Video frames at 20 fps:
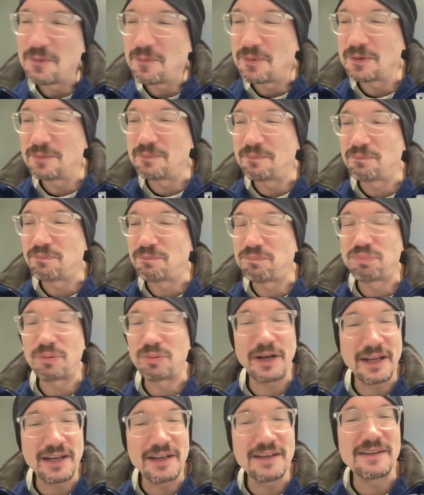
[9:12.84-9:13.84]
would
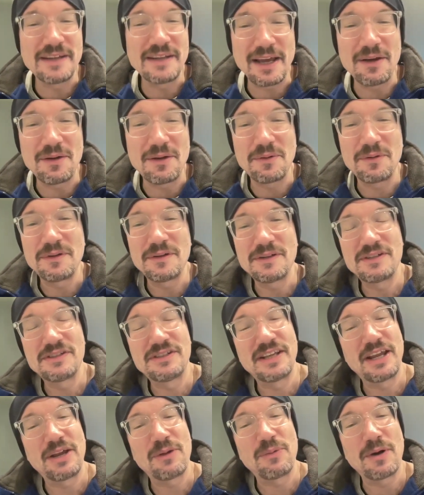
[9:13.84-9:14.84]
bring down
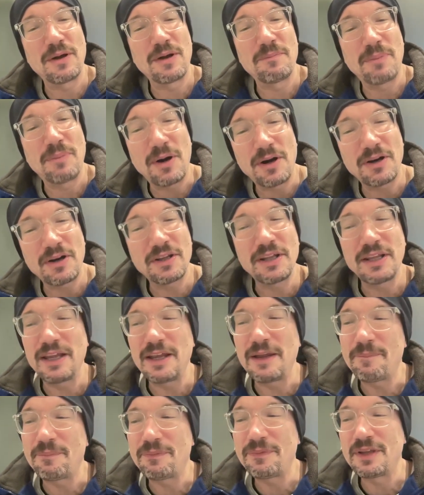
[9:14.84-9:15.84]
Saquon
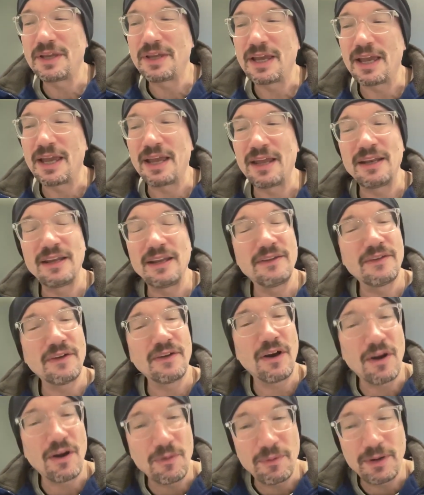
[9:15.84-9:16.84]
Barkley, and he's
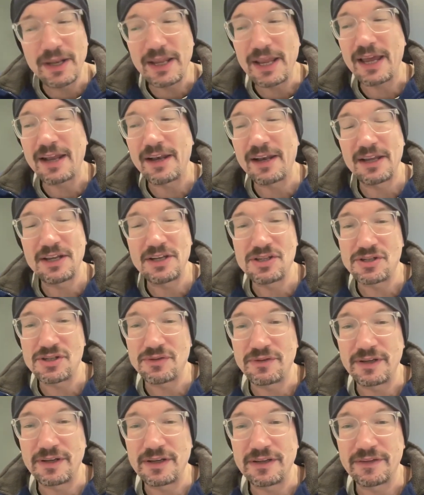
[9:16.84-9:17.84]
already had
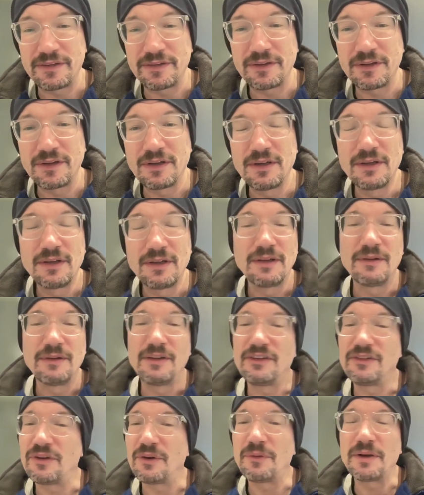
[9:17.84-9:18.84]
injuries.
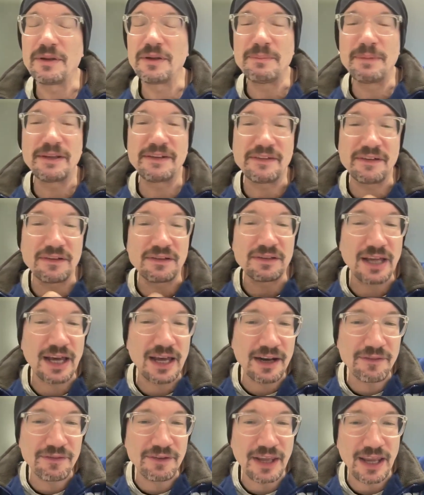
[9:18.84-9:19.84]
He's already missed a
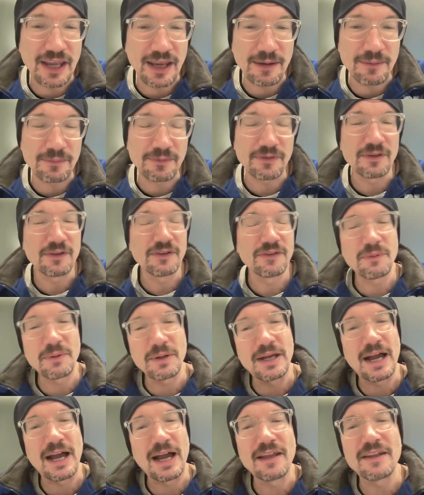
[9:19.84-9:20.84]
lot of games. So a
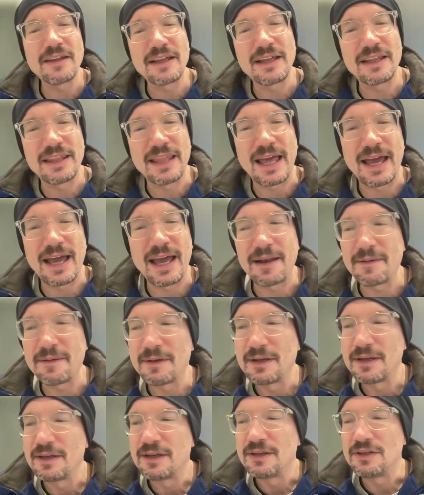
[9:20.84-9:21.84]
guy like that,
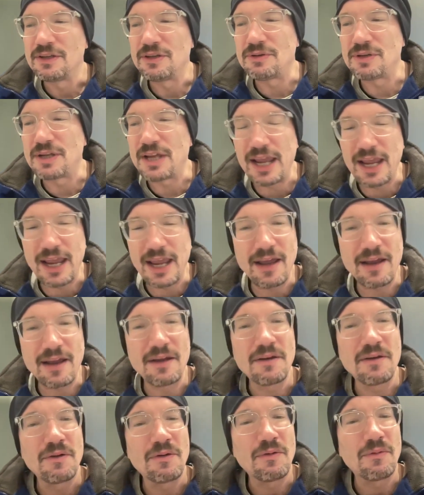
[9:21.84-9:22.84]
you can't
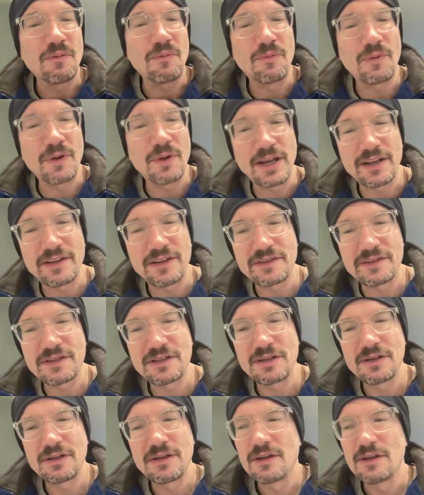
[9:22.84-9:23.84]
risk.
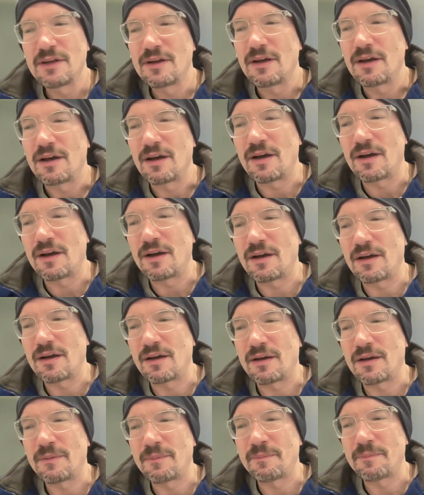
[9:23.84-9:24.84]

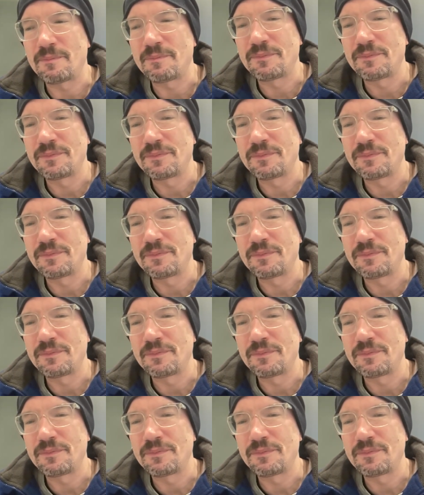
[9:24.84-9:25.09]
Um,